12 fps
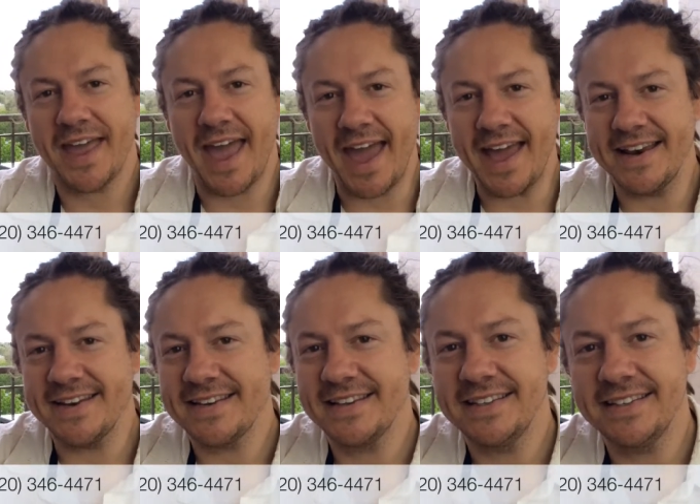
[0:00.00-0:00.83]

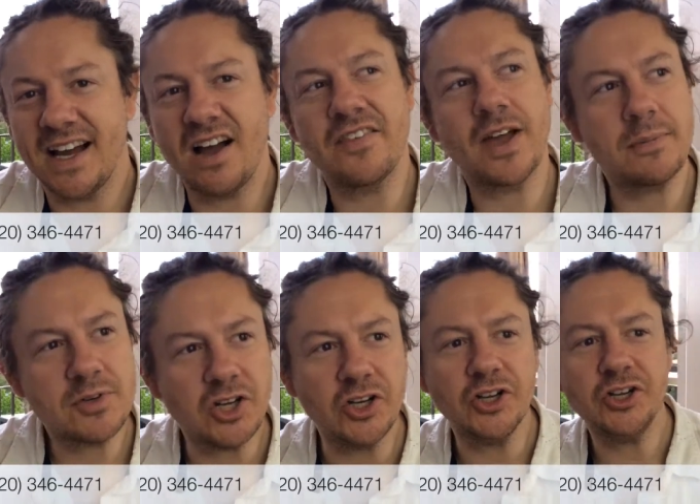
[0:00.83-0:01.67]
and I've come
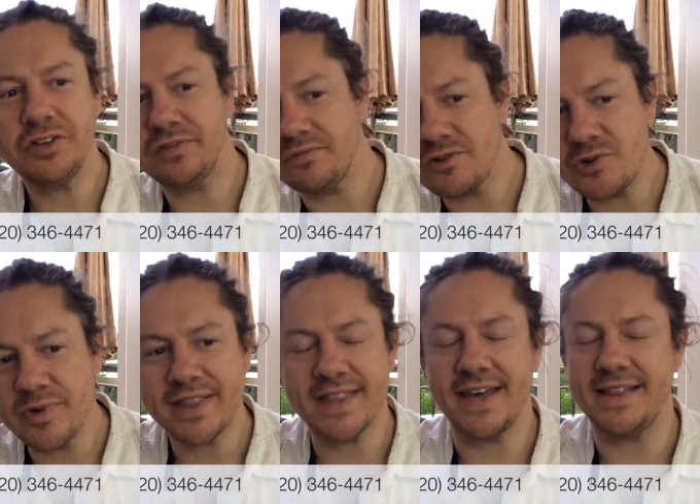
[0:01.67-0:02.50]
to learn from
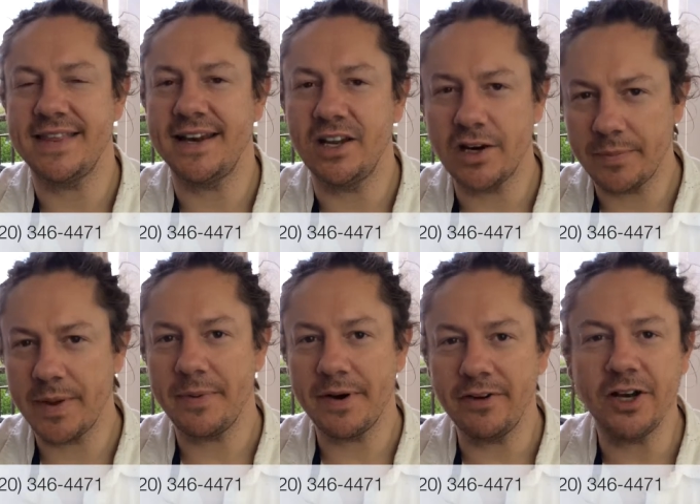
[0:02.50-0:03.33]
doing that that a lot of
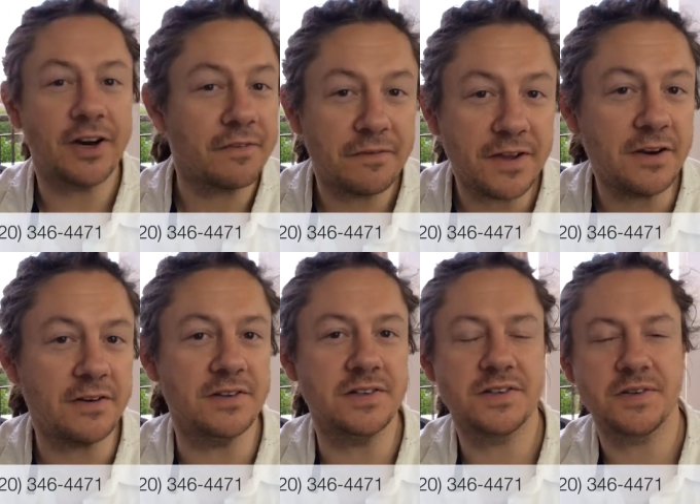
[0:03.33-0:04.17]
people have a lot of
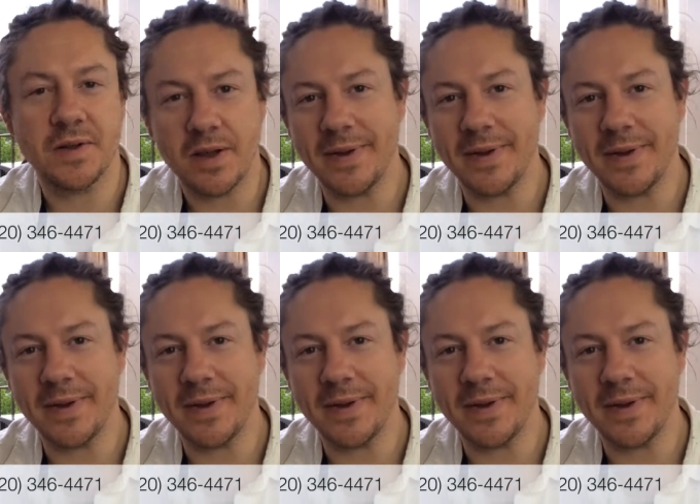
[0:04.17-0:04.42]
fears